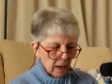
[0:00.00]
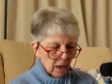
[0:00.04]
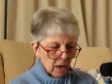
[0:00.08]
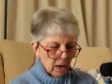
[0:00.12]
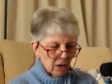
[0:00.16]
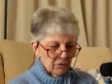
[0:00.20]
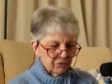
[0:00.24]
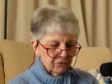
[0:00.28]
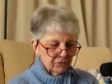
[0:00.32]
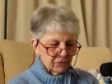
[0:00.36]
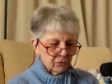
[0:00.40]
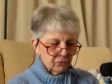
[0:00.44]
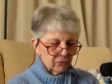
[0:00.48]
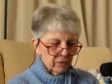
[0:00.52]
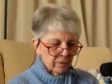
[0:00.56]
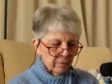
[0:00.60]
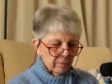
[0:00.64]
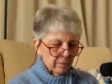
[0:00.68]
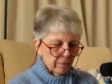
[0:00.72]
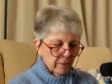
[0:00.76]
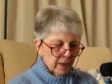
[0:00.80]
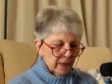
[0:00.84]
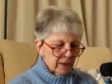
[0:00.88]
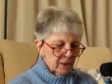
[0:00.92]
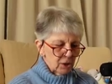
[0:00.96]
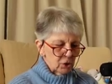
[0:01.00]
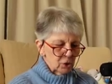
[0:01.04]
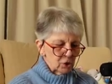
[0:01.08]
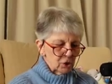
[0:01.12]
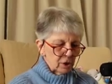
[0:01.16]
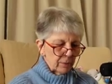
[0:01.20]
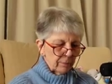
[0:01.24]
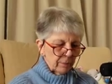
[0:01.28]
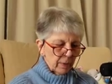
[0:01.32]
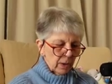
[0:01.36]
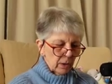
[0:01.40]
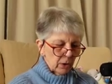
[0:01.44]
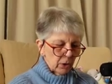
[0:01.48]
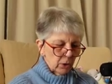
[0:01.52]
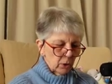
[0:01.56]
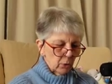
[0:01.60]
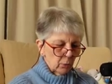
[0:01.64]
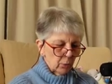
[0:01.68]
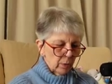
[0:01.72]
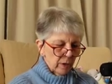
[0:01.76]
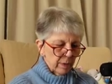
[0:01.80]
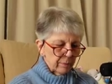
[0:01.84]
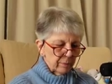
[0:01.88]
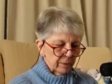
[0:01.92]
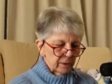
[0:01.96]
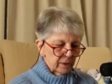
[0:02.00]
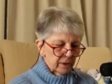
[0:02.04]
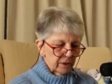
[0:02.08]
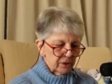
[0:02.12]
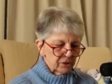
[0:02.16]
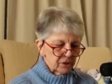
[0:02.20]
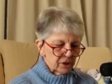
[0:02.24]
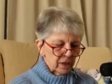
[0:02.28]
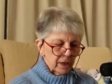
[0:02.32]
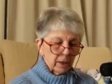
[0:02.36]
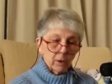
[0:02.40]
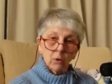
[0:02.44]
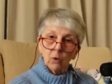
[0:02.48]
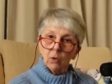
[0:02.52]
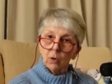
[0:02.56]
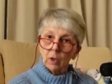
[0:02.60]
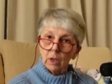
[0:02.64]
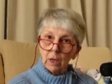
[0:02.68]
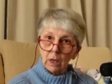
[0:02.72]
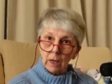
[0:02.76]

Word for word: After a major bioweapon attack on